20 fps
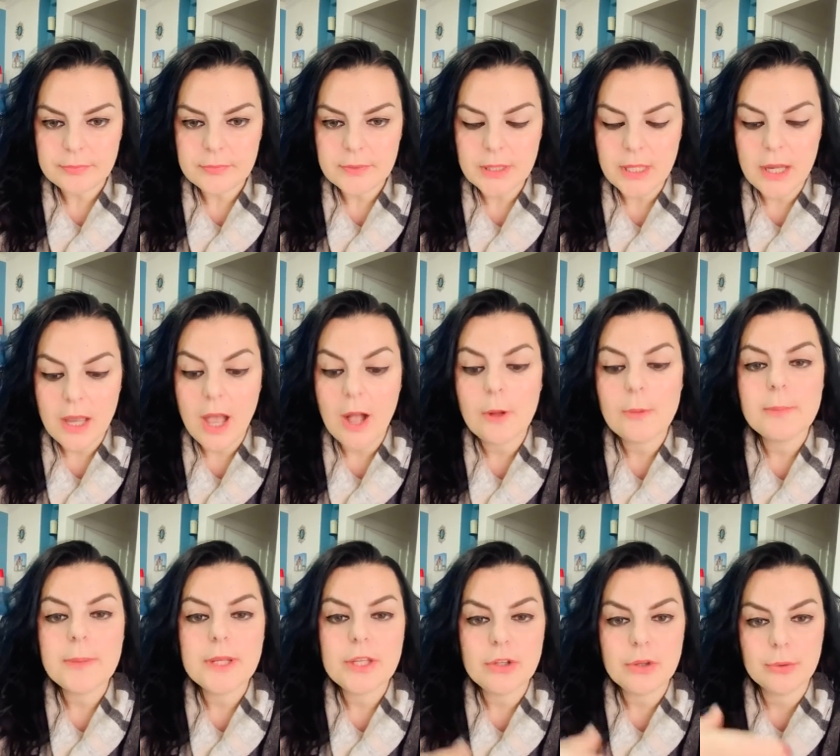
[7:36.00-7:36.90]

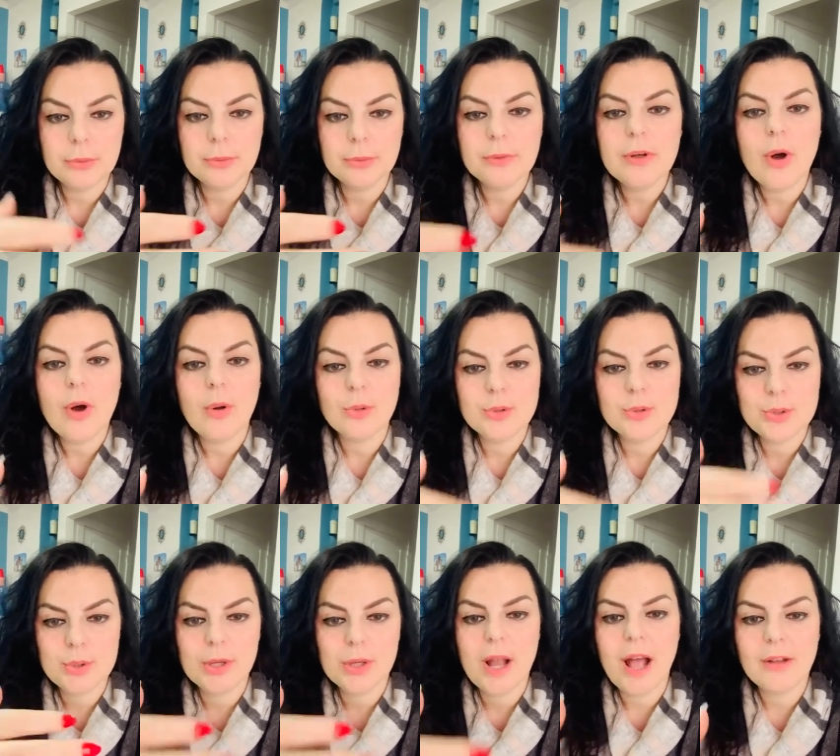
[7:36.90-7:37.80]
helping you, hold you
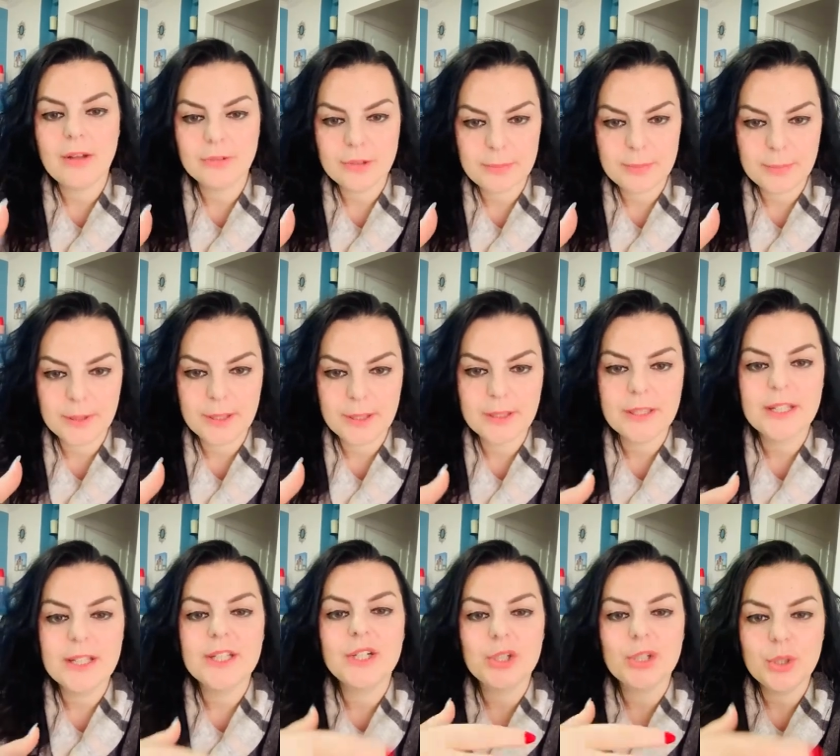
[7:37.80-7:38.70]
accountable
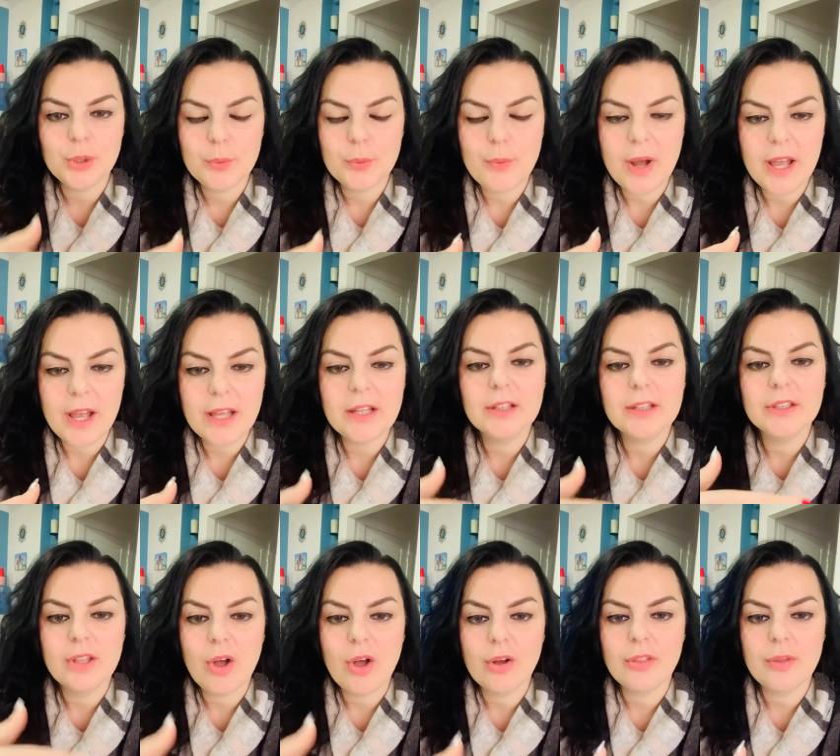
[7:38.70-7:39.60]
in a good way
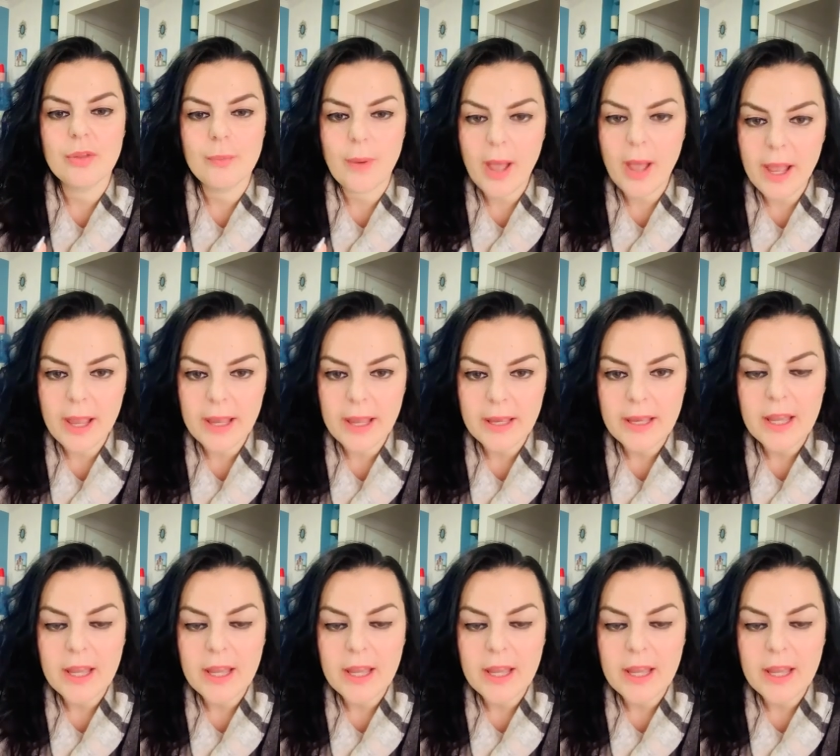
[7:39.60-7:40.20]
along the way,